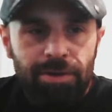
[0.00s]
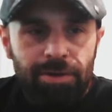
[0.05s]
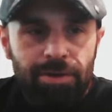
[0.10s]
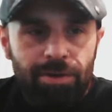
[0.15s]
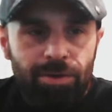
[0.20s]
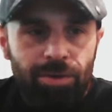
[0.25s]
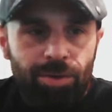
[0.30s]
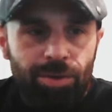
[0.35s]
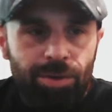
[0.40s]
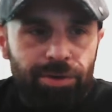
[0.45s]

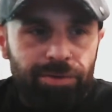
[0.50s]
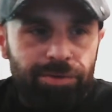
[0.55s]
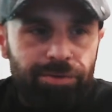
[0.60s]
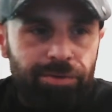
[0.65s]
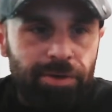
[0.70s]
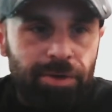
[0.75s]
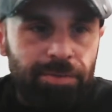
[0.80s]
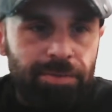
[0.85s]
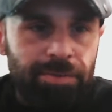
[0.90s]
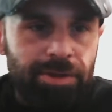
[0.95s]
or
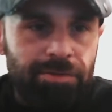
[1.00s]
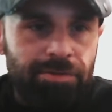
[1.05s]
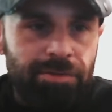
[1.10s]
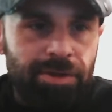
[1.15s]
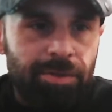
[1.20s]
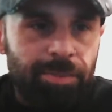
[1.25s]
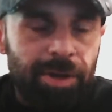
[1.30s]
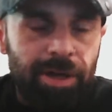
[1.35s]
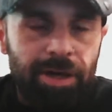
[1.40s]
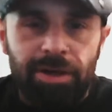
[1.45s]
from even
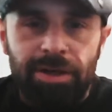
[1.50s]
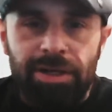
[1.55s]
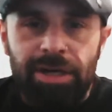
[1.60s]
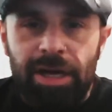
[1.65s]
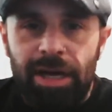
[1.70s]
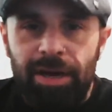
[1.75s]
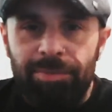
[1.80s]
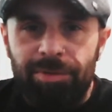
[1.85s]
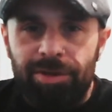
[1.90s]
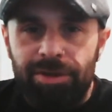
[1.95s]
the
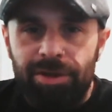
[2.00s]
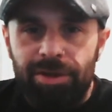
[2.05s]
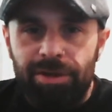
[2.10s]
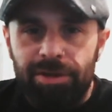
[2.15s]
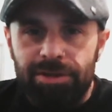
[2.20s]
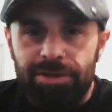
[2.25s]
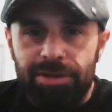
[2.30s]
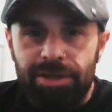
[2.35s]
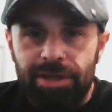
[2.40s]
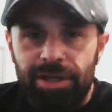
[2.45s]
paradigm that there is